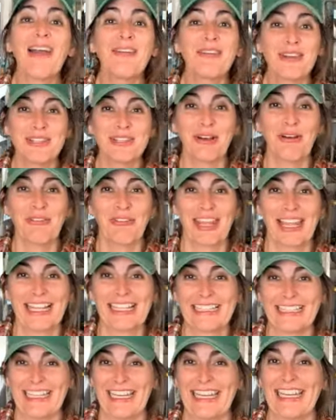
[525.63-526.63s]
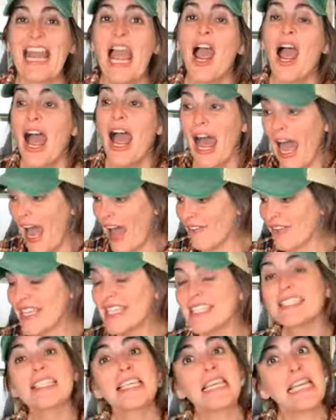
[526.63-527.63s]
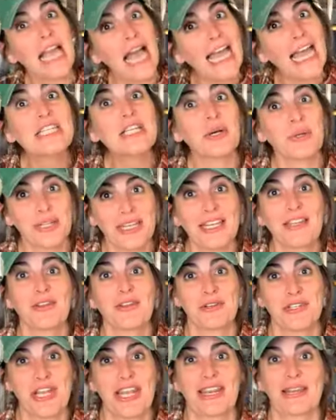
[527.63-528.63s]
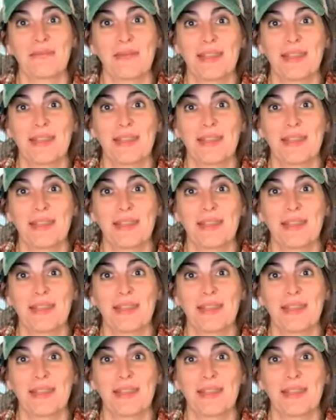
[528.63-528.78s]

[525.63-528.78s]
I was only clean. Obviously, I don't either, Jane,